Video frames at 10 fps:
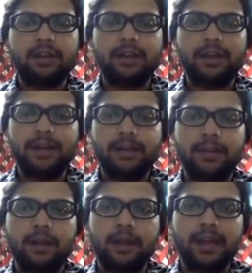
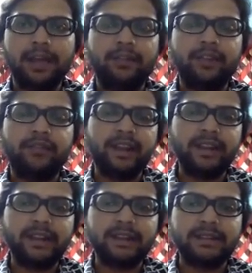I've
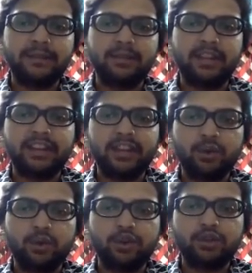invented something
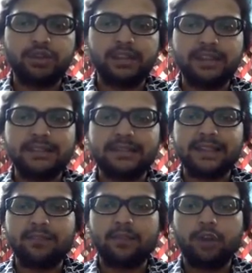new using the
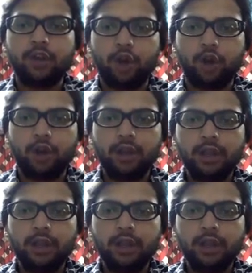same law.